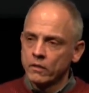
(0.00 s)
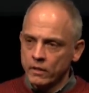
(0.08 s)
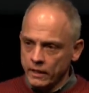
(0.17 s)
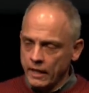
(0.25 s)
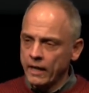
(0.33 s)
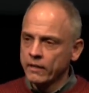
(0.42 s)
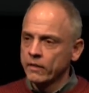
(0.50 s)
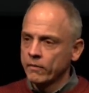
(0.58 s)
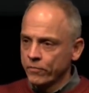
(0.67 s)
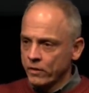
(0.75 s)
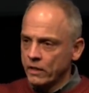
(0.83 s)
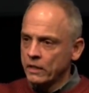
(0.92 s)
And again,
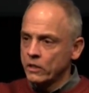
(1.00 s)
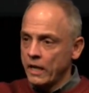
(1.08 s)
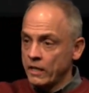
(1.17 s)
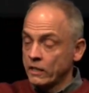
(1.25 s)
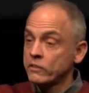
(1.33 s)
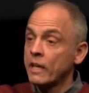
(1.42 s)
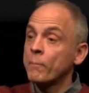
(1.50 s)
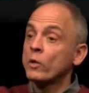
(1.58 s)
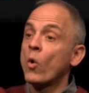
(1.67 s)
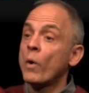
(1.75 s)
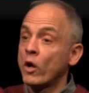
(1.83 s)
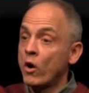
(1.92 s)
and this kept
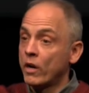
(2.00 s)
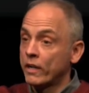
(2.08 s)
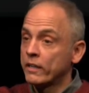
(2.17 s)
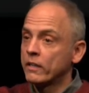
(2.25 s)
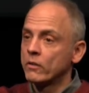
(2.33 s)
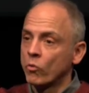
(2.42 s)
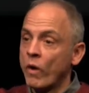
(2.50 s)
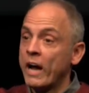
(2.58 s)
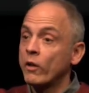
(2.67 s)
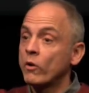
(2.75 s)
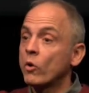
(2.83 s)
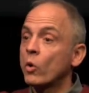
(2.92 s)
going on.
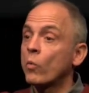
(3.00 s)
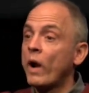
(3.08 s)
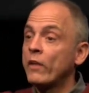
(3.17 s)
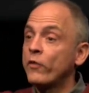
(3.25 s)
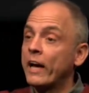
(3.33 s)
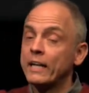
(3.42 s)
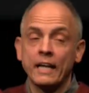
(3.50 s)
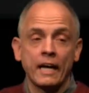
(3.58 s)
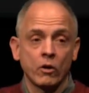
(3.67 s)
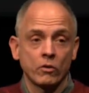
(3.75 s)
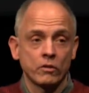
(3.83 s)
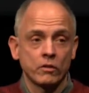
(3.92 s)
Write that down.
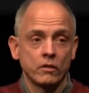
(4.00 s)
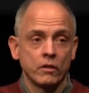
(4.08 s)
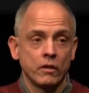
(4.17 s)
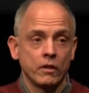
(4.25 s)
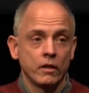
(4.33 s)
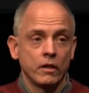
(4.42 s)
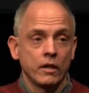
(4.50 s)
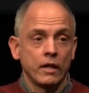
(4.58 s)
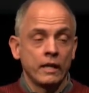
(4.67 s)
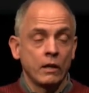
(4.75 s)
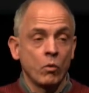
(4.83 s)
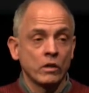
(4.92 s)

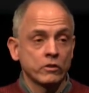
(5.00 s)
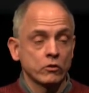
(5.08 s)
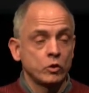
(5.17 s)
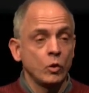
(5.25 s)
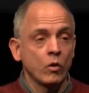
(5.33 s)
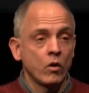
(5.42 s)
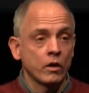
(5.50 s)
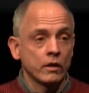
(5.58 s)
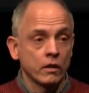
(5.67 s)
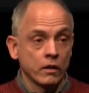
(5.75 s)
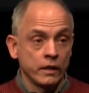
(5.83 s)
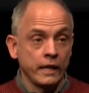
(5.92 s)
And it wasn't too long
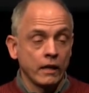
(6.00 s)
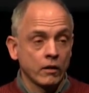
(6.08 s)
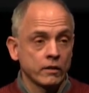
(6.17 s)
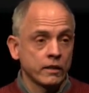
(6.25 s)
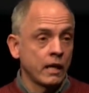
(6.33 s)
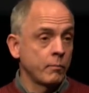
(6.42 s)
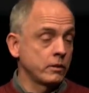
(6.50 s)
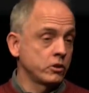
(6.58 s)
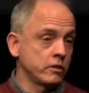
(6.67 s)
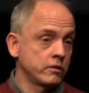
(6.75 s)
until Lenita looked at him and she